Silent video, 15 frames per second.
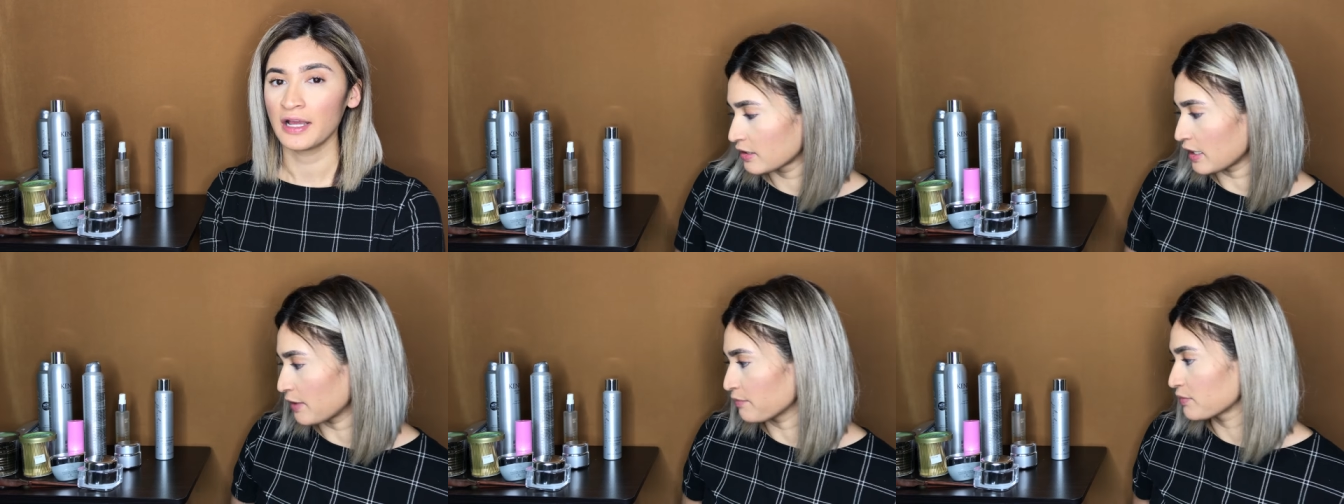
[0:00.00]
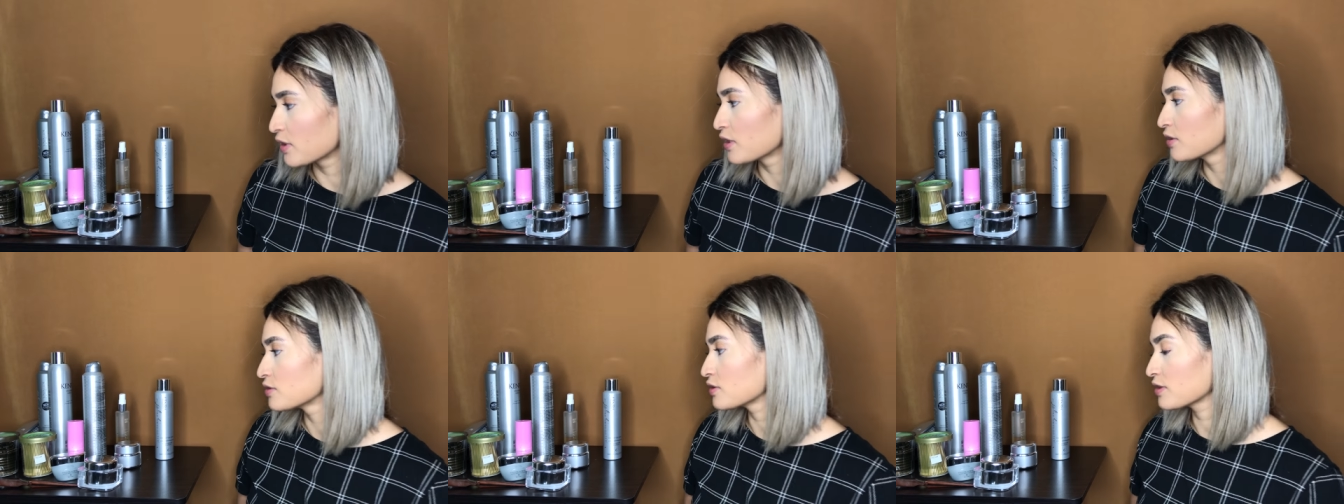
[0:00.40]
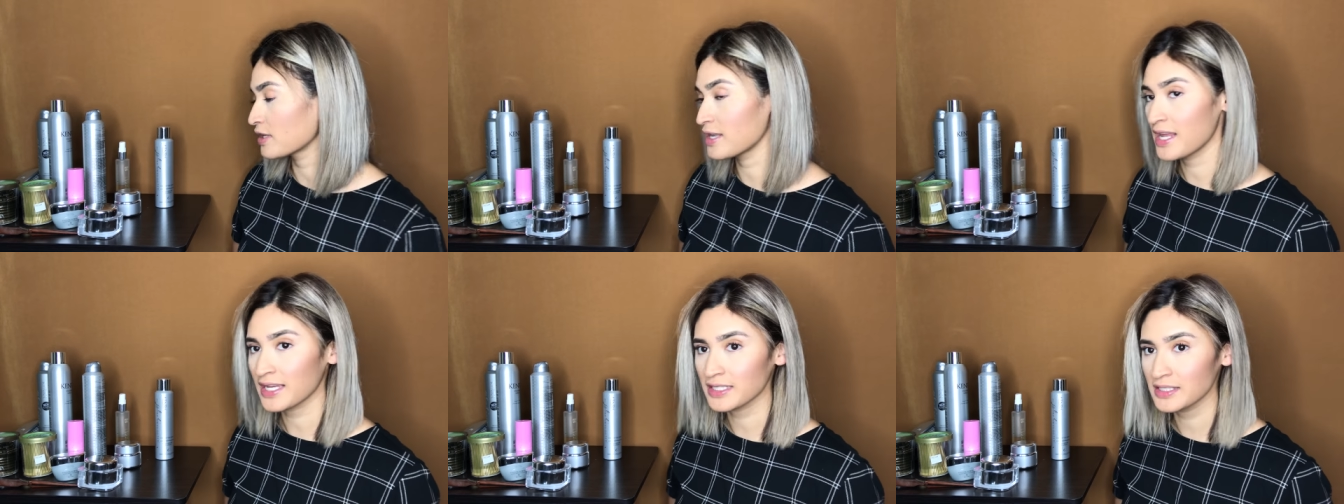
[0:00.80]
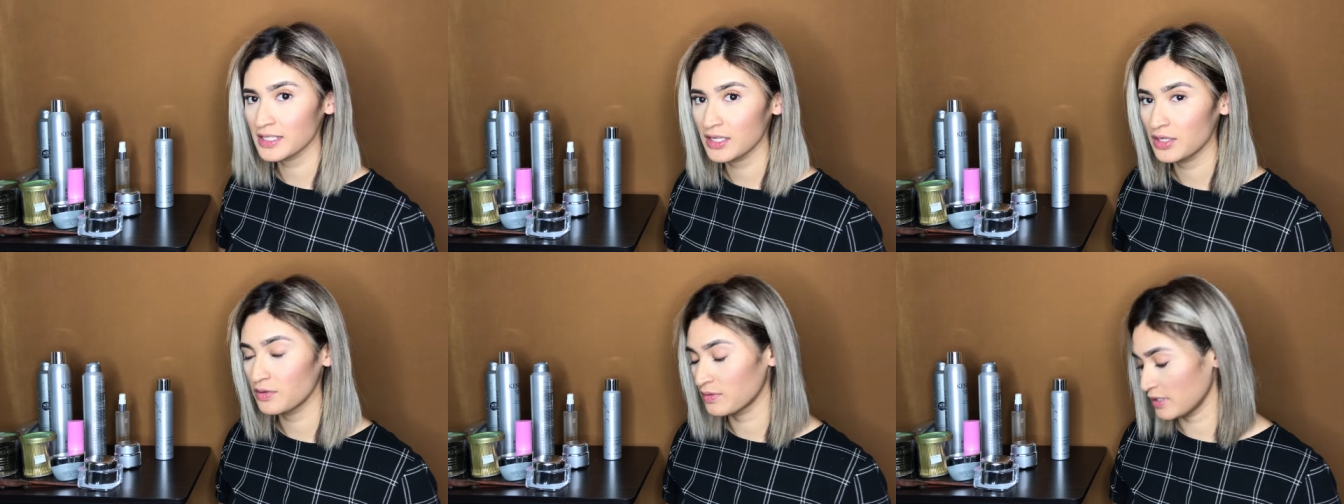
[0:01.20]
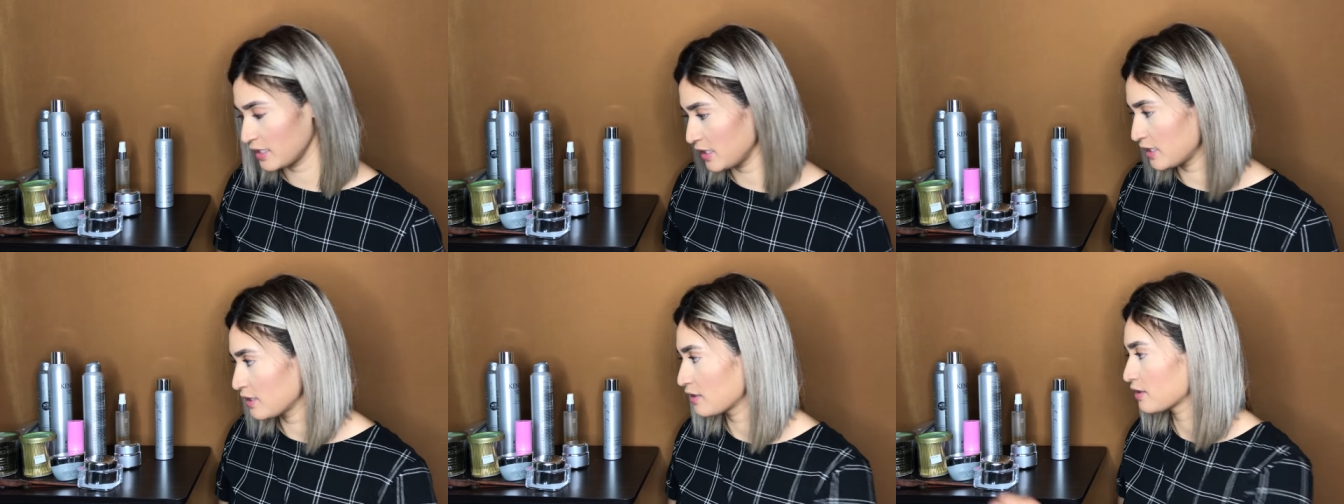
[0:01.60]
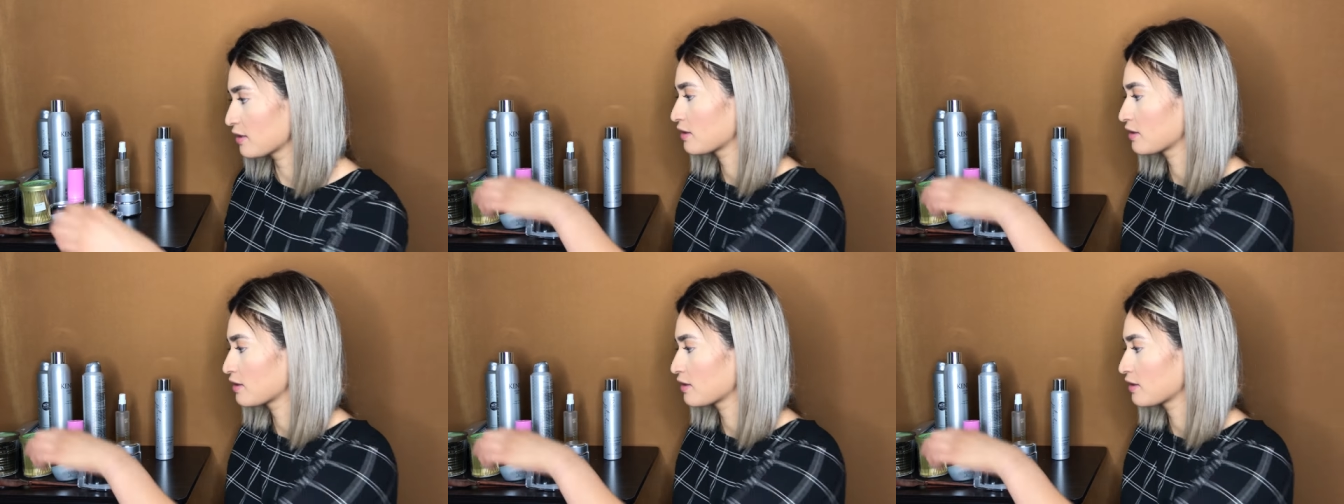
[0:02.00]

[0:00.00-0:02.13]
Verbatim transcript: Okay, so the next thing you need,